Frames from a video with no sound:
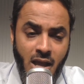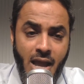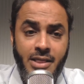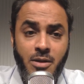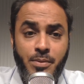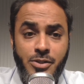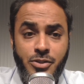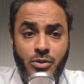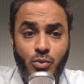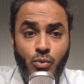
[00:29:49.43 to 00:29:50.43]
And the
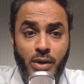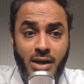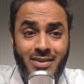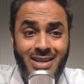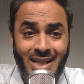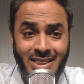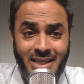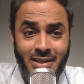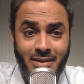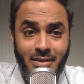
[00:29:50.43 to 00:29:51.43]
person who have
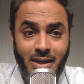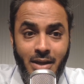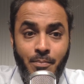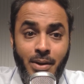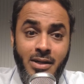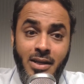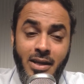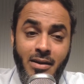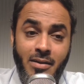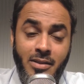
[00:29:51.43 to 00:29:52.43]
nothing but
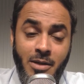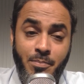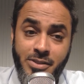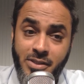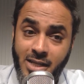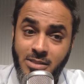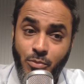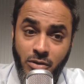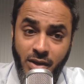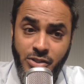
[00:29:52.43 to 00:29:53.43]
that person has
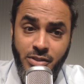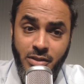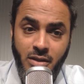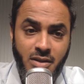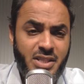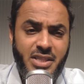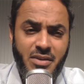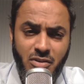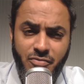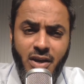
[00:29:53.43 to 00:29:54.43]
motivation, they
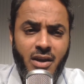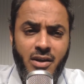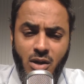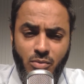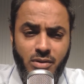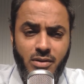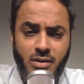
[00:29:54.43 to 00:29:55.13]
will figure it out.